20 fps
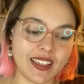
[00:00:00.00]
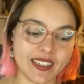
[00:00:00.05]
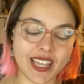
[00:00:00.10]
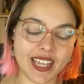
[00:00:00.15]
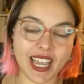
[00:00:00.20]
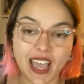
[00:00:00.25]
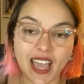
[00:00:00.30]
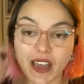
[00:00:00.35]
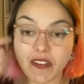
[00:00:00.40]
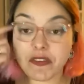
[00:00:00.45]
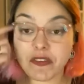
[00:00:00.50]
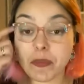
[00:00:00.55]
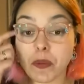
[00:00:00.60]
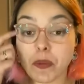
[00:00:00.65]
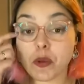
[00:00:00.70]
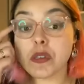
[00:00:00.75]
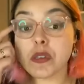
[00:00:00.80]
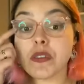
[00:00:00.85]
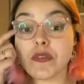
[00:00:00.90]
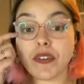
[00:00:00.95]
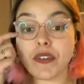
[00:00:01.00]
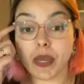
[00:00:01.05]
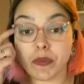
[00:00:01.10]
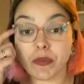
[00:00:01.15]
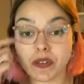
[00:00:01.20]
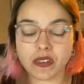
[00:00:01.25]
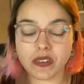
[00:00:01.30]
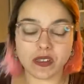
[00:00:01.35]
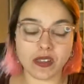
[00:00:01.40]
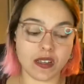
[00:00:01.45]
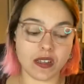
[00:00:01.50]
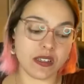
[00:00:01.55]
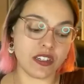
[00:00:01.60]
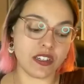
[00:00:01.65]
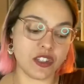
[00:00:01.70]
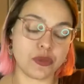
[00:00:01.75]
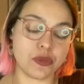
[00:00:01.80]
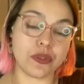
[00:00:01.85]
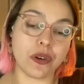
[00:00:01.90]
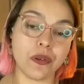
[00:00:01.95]
they have the most famous
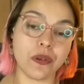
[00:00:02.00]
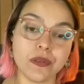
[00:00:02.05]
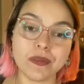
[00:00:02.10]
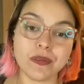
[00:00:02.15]
sausage roll.